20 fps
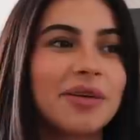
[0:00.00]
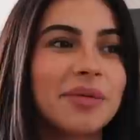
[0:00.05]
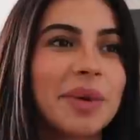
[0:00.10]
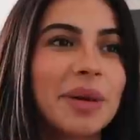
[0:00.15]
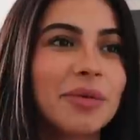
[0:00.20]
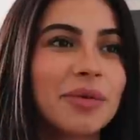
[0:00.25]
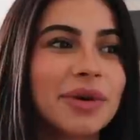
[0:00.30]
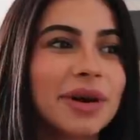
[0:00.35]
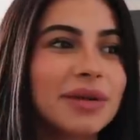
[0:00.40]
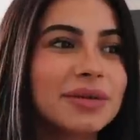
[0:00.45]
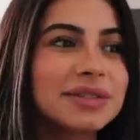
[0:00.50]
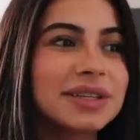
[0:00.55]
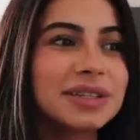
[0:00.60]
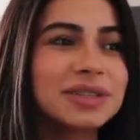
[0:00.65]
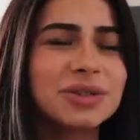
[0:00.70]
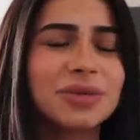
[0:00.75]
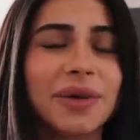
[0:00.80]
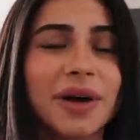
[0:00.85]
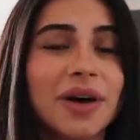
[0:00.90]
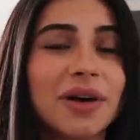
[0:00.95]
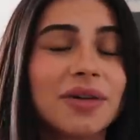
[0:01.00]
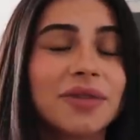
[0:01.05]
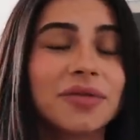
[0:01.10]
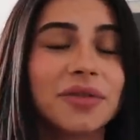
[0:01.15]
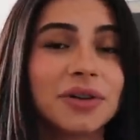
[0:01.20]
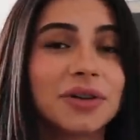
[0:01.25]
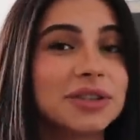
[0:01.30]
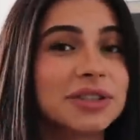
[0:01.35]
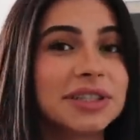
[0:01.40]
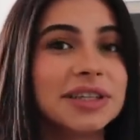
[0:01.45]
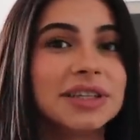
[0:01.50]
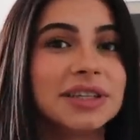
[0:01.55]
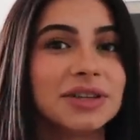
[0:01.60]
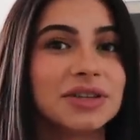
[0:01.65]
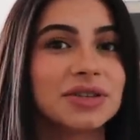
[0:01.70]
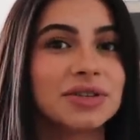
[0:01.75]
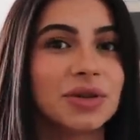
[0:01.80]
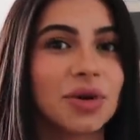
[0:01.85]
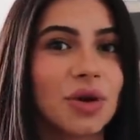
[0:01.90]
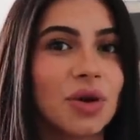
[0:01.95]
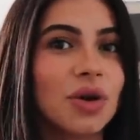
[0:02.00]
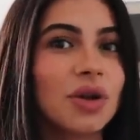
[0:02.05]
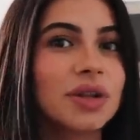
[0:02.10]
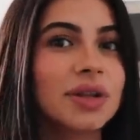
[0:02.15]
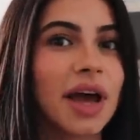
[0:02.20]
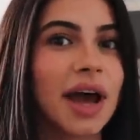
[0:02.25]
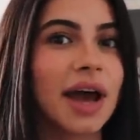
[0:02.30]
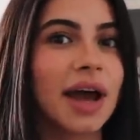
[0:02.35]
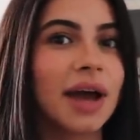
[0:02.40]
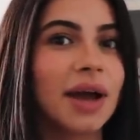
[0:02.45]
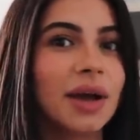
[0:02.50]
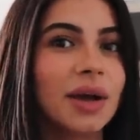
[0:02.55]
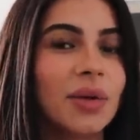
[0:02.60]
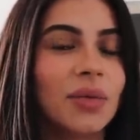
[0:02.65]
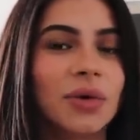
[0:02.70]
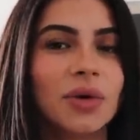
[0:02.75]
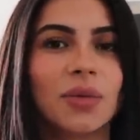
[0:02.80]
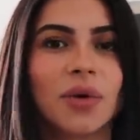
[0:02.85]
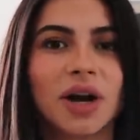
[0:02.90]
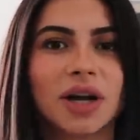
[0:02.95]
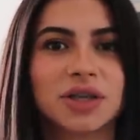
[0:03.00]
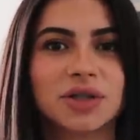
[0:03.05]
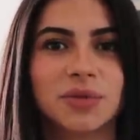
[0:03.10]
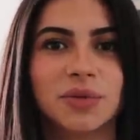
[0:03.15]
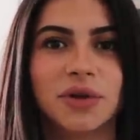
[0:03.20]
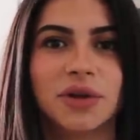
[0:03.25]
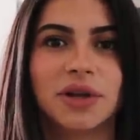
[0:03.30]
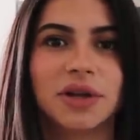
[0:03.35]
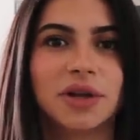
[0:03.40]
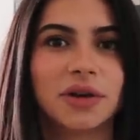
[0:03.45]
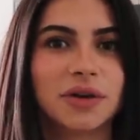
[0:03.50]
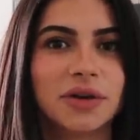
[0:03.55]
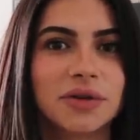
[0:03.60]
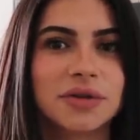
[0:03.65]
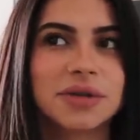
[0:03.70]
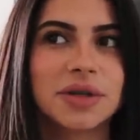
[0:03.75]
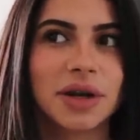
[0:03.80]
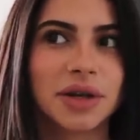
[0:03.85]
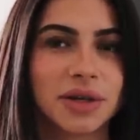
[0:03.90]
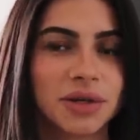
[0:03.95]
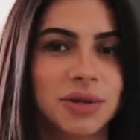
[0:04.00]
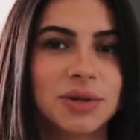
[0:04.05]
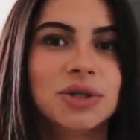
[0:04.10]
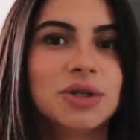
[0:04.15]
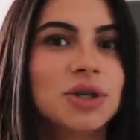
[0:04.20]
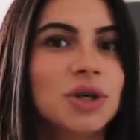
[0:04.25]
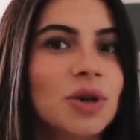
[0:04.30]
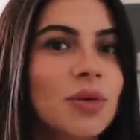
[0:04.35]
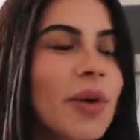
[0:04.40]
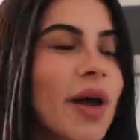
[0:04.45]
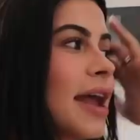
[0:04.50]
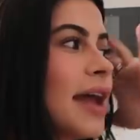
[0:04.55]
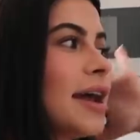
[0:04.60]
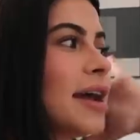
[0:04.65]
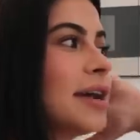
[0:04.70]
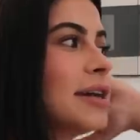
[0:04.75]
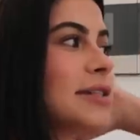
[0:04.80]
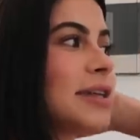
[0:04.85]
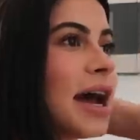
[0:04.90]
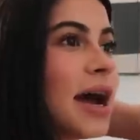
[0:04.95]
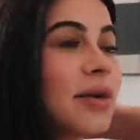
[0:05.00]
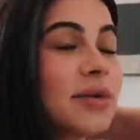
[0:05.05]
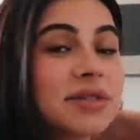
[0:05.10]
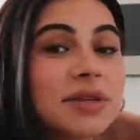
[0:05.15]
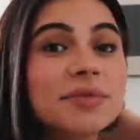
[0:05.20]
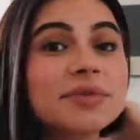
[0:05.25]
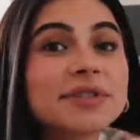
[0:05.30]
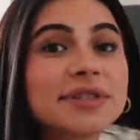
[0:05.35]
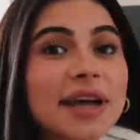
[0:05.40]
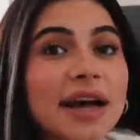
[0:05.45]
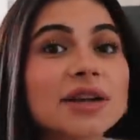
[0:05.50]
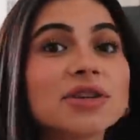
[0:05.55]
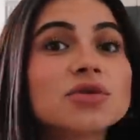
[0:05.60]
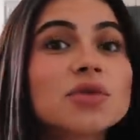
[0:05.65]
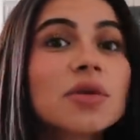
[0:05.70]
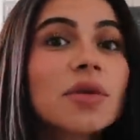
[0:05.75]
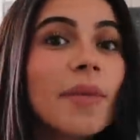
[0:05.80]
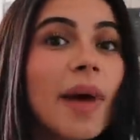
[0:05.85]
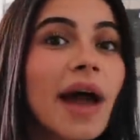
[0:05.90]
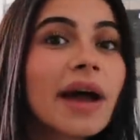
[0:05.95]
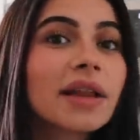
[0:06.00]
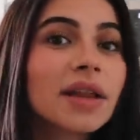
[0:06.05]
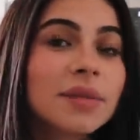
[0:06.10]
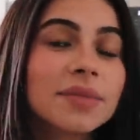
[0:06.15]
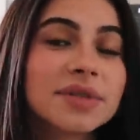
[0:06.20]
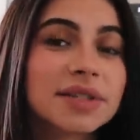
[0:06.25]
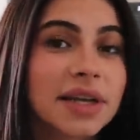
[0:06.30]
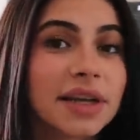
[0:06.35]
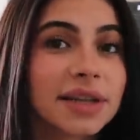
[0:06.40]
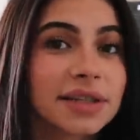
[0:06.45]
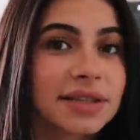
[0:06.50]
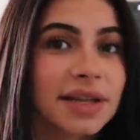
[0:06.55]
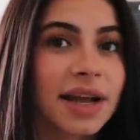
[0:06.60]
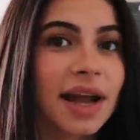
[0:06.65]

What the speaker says: I remember when I was like 12, 13 years old, I would watch beauty gurus on YouTube and I was obsessed with MAC lipsticks.